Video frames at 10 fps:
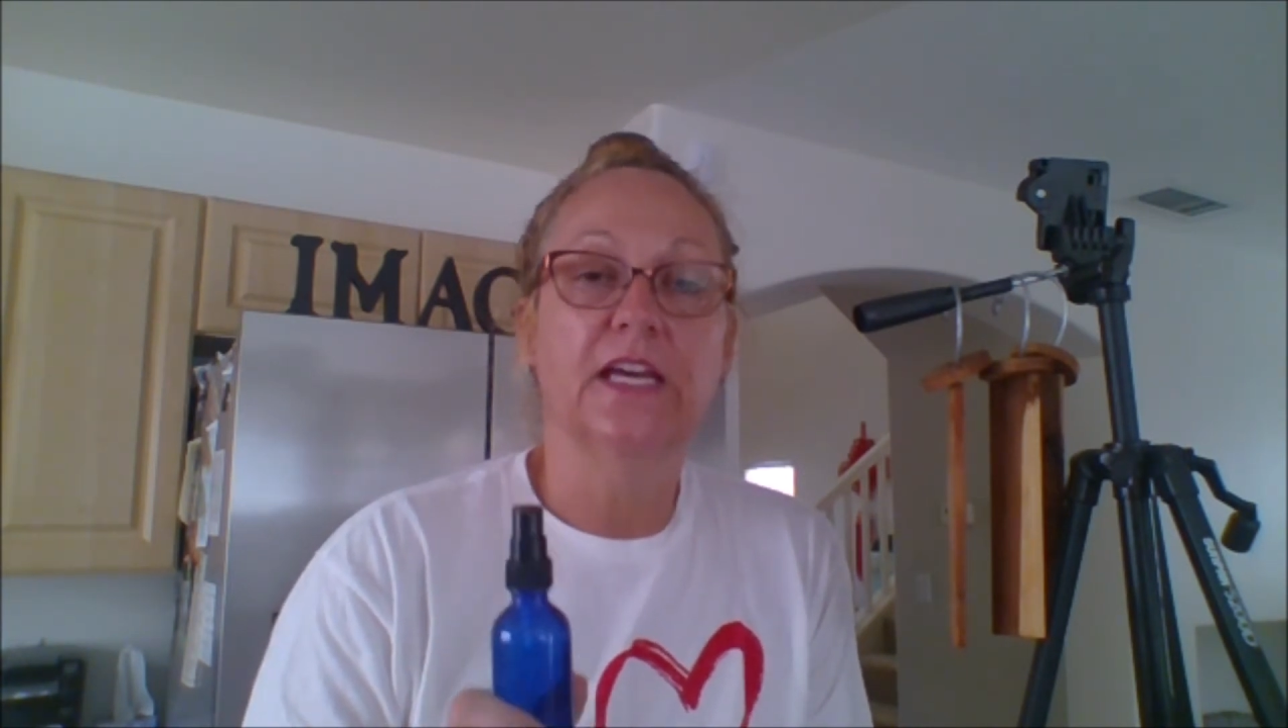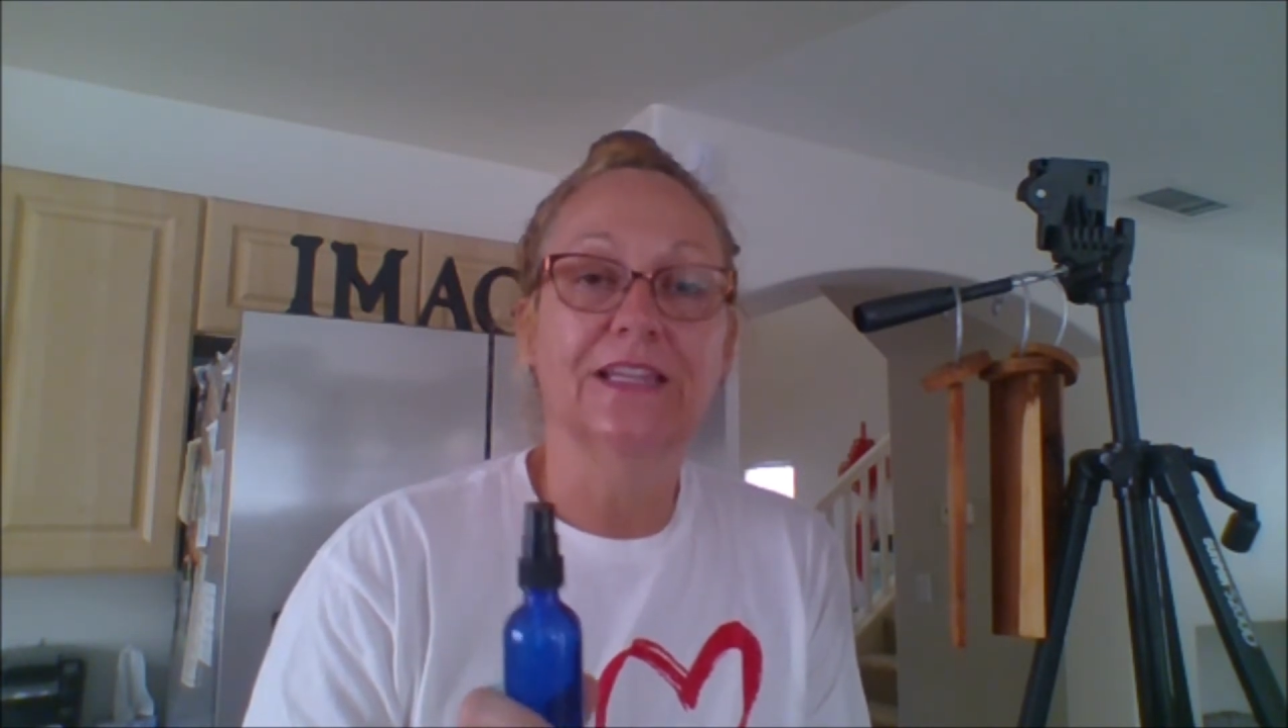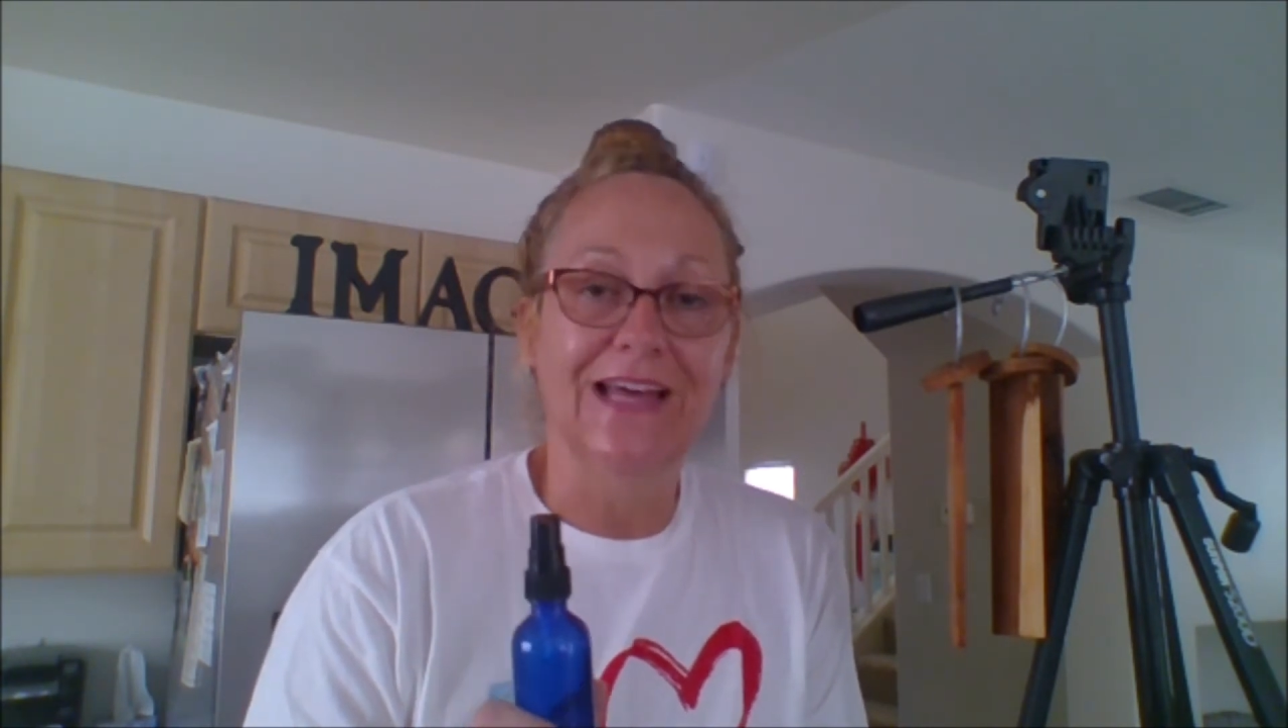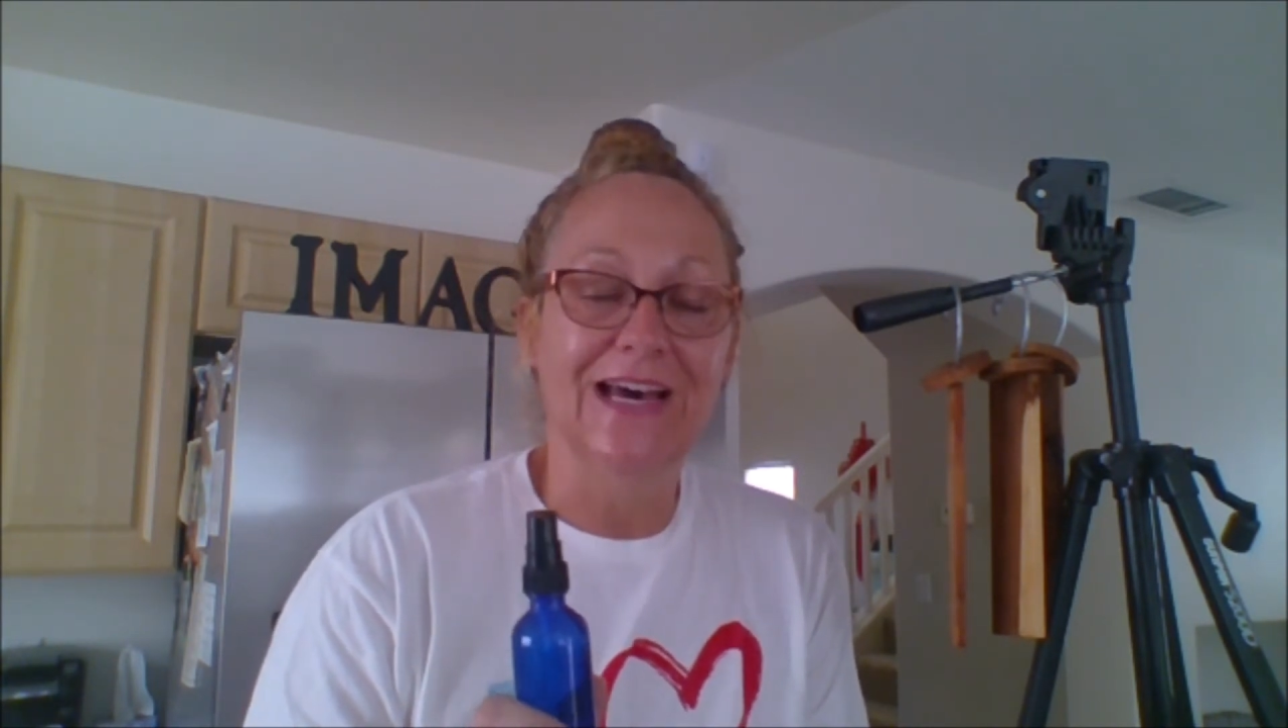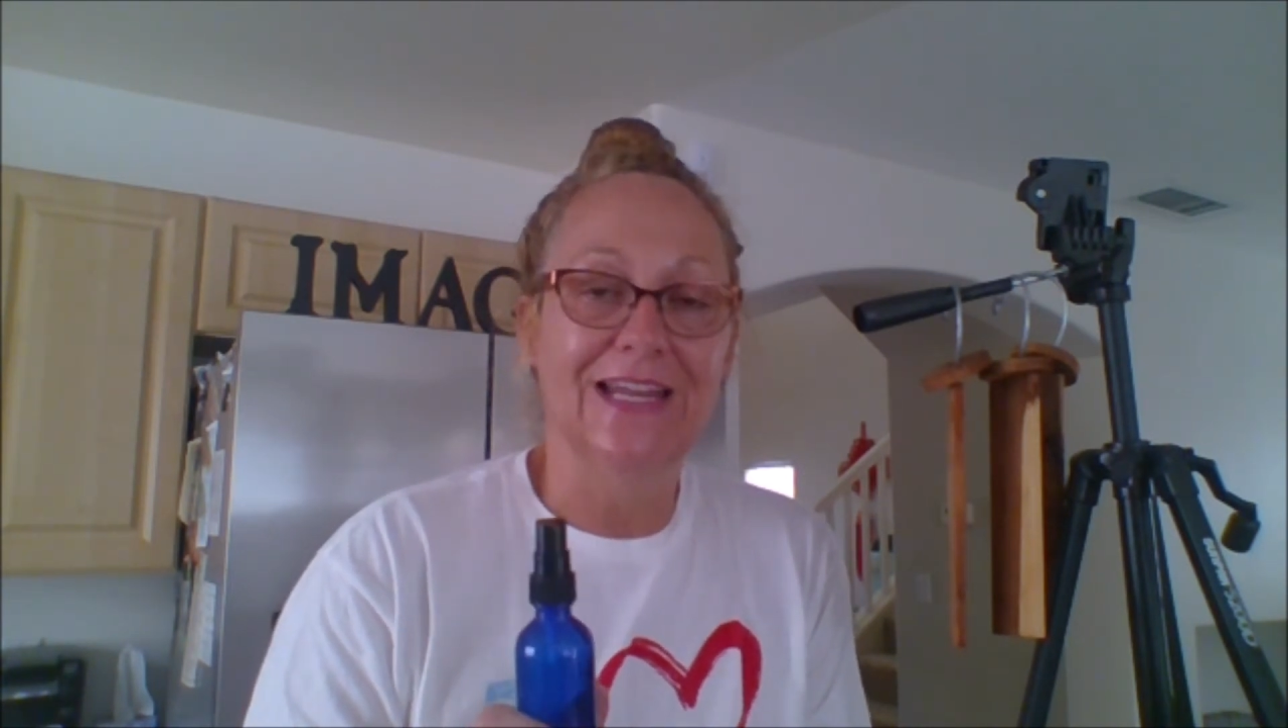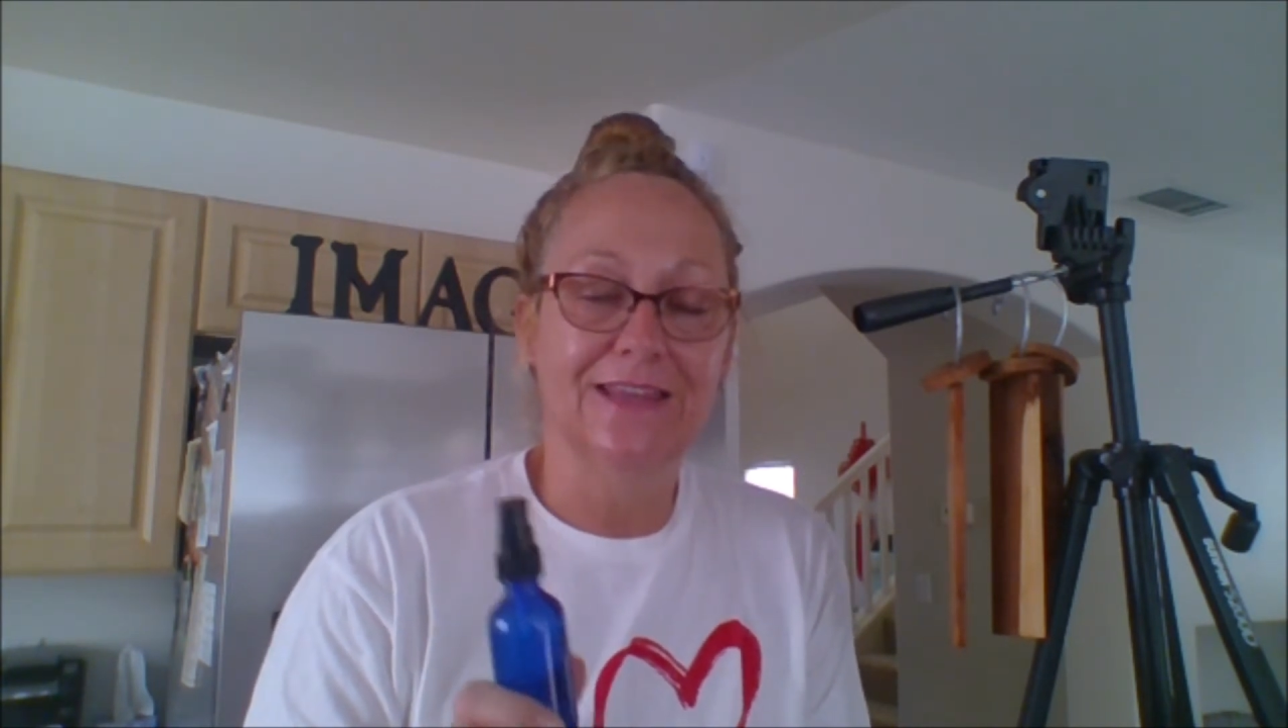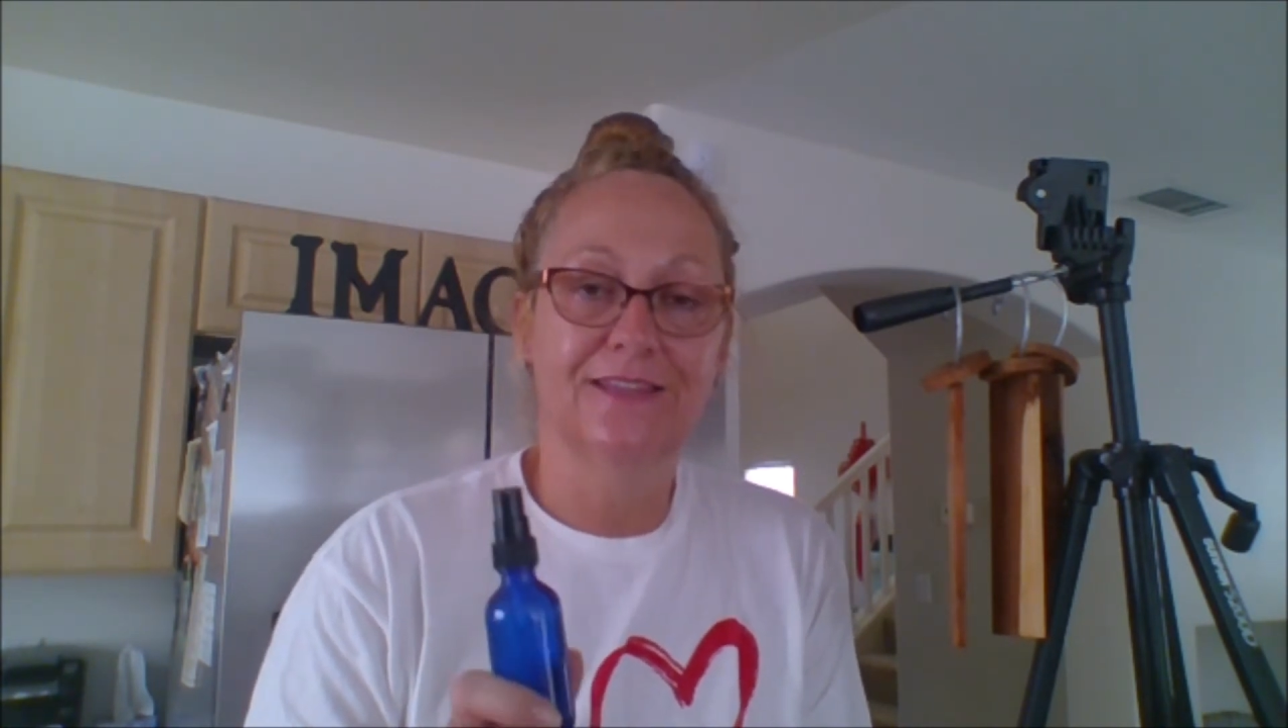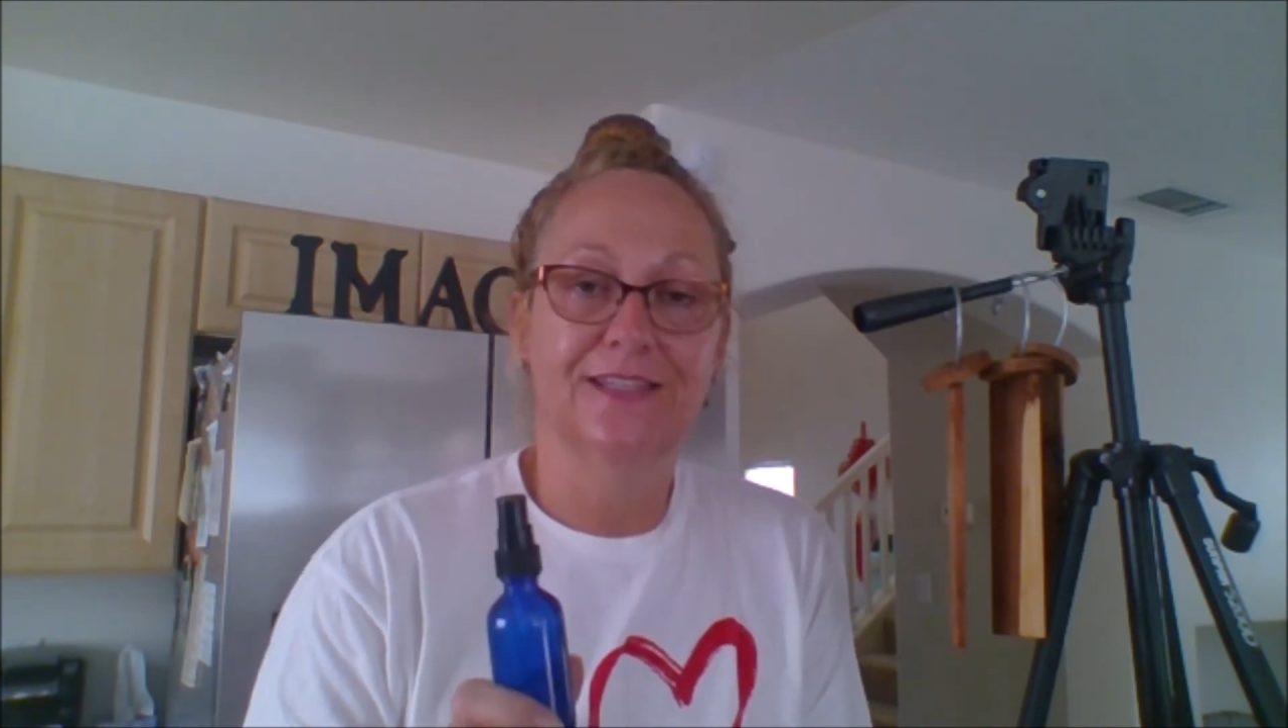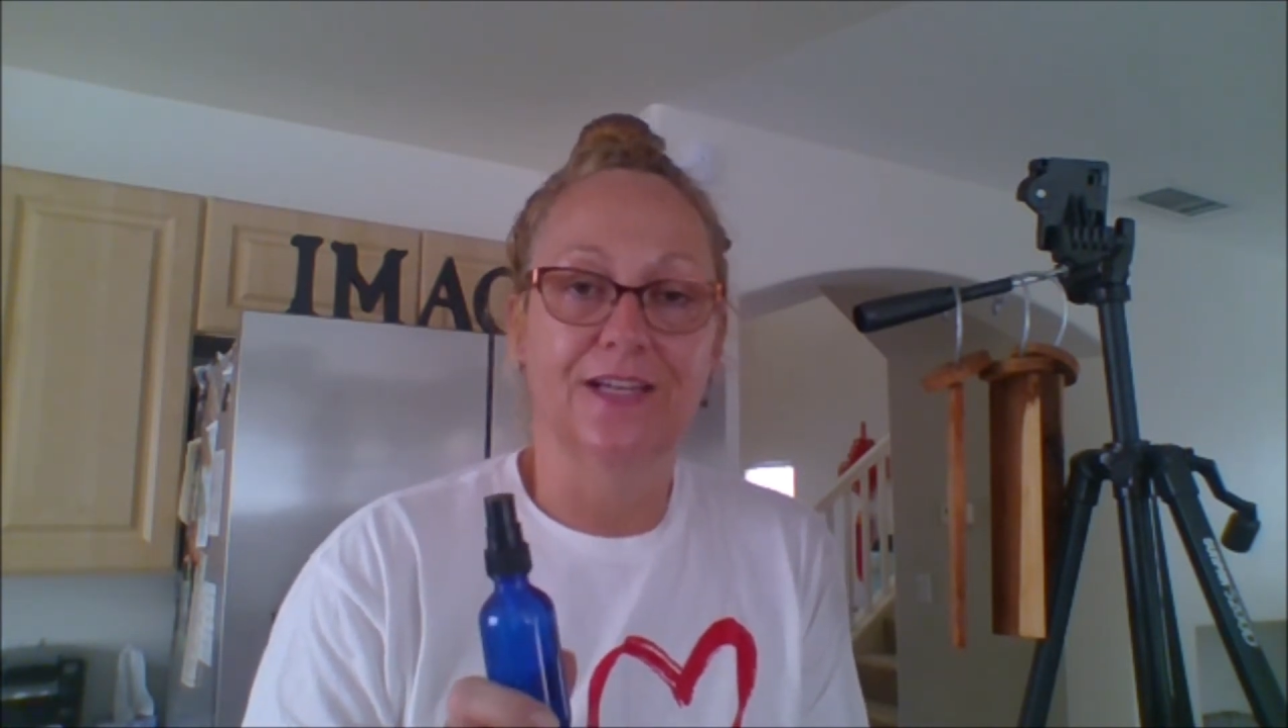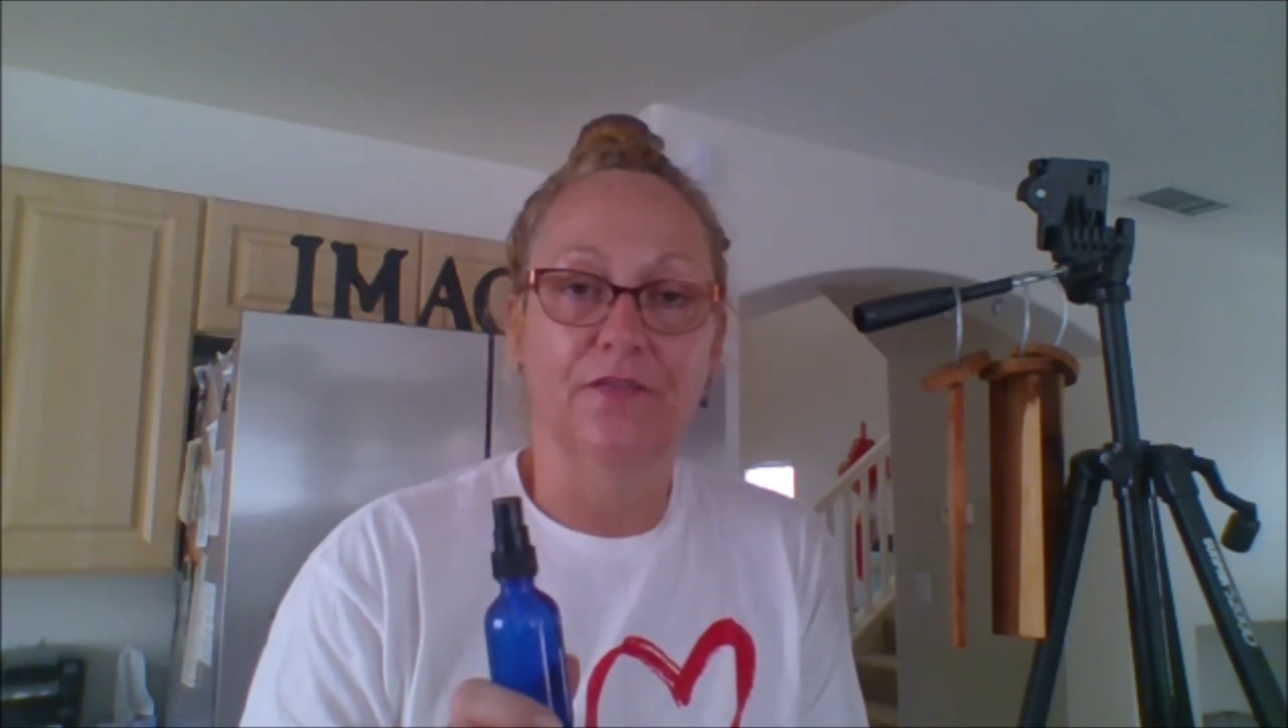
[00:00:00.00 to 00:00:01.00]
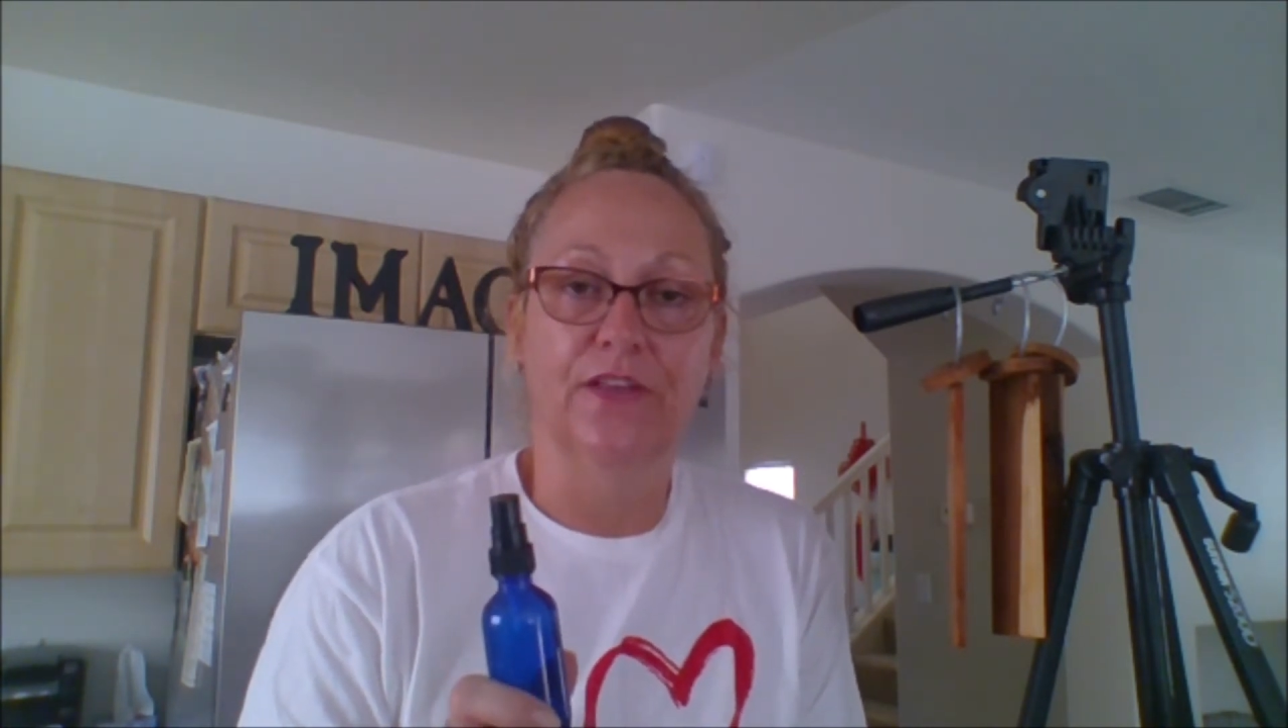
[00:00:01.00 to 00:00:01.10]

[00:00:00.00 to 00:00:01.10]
a lot of the stuff